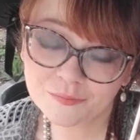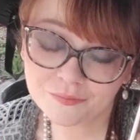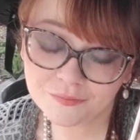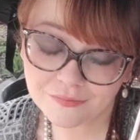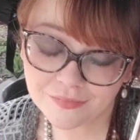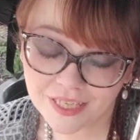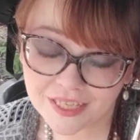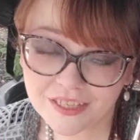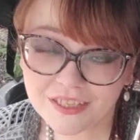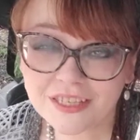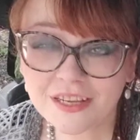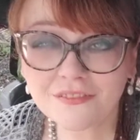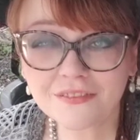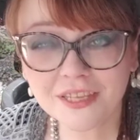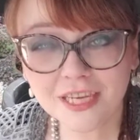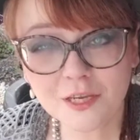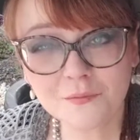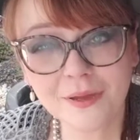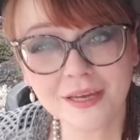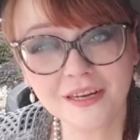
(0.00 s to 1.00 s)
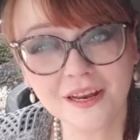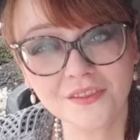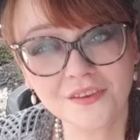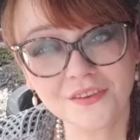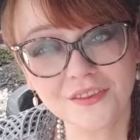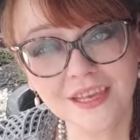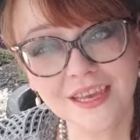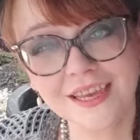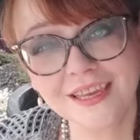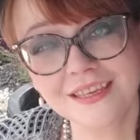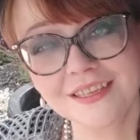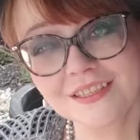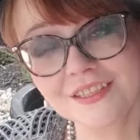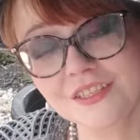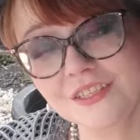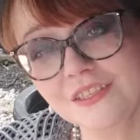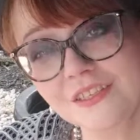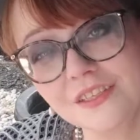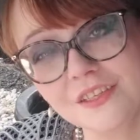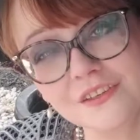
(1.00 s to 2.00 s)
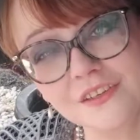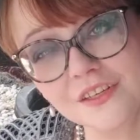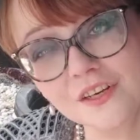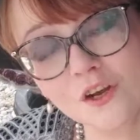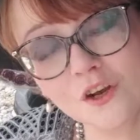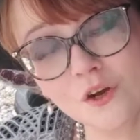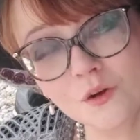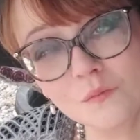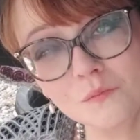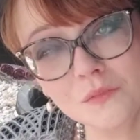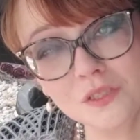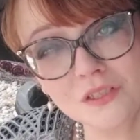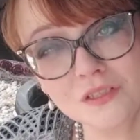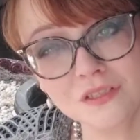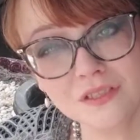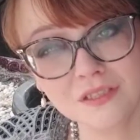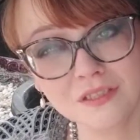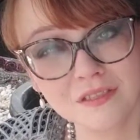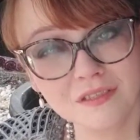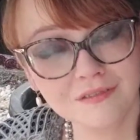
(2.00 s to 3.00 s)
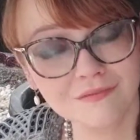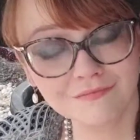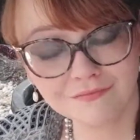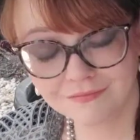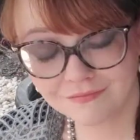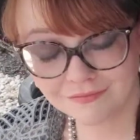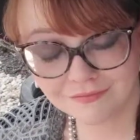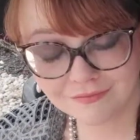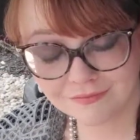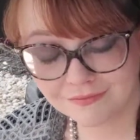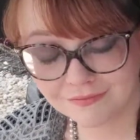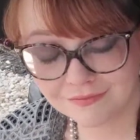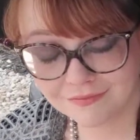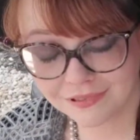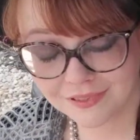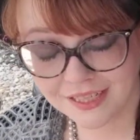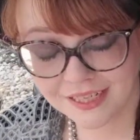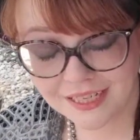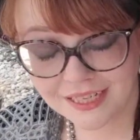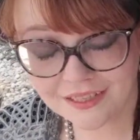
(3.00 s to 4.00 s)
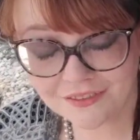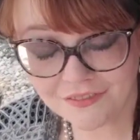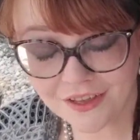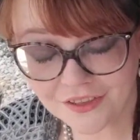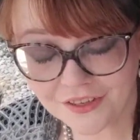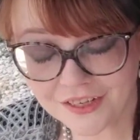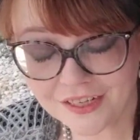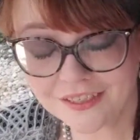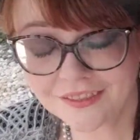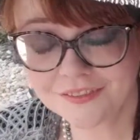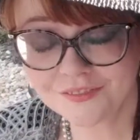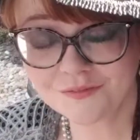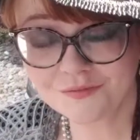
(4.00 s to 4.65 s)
let yourself think about other things. You're at home, there's plenty of other